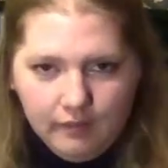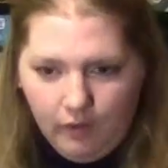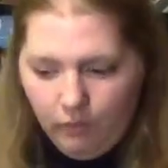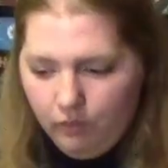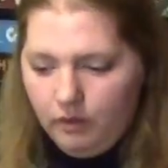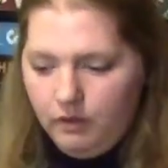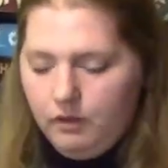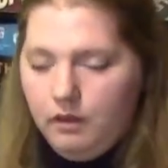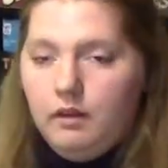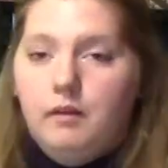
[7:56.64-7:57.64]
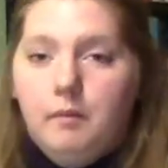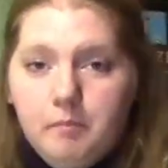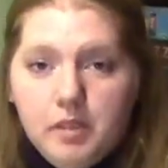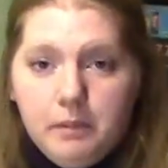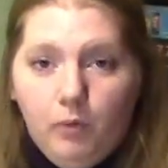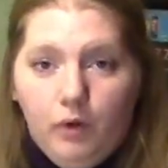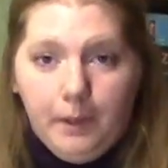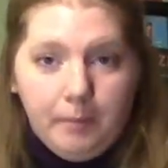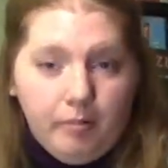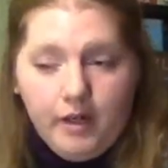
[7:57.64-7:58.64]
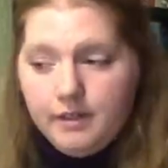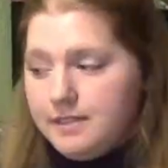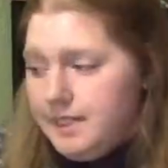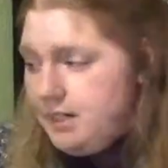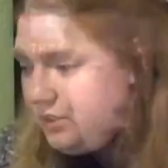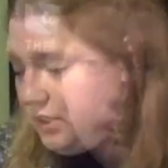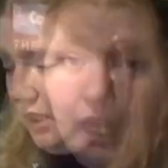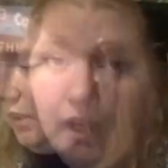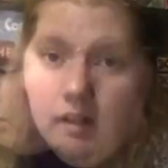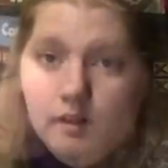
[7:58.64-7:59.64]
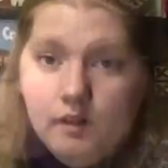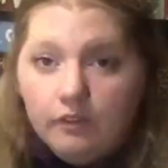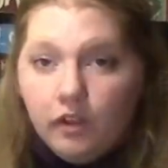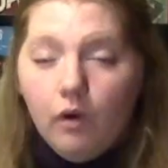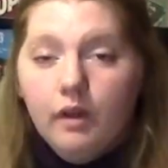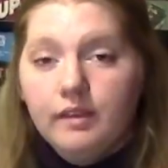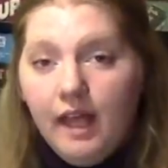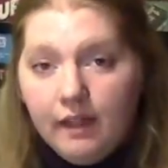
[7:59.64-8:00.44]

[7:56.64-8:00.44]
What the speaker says: So, Mistborn, Brandon Sanderson. So, and